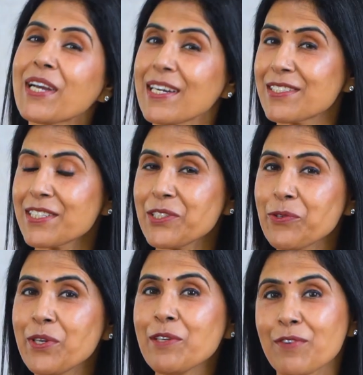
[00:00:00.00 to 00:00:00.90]

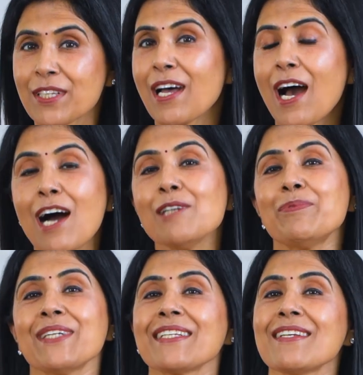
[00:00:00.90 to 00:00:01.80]
continuing with our
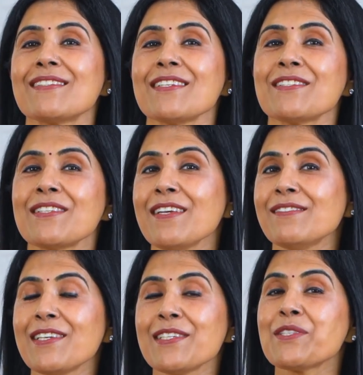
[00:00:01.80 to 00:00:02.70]
pregnancy
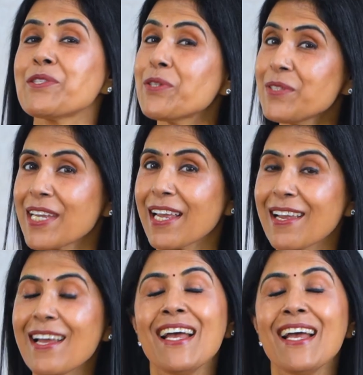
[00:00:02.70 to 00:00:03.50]
series today,